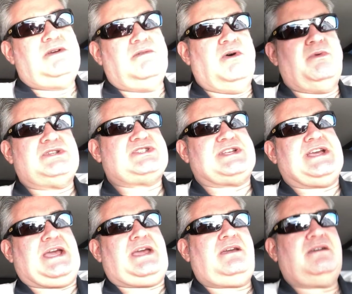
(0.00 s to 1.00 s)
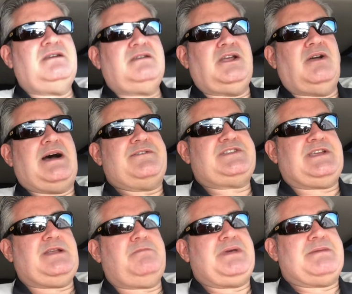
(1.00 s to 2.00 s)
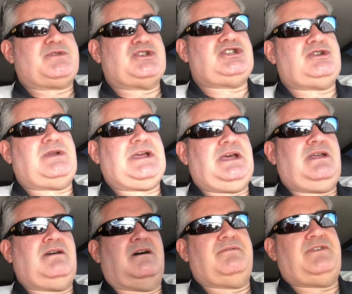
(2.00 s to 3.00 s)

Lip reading: Well, we'll see. You know, I've seen people shooting it on